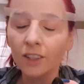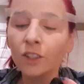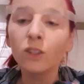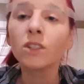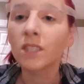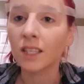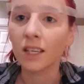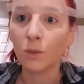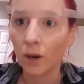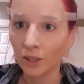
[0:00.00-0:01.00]
you'll
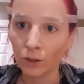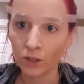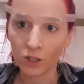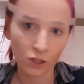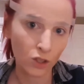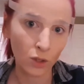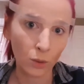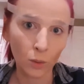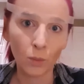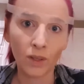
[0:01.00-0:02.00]
see what you can just
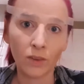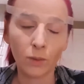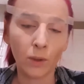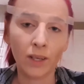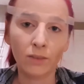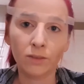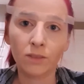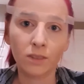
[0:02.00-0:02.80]
do with white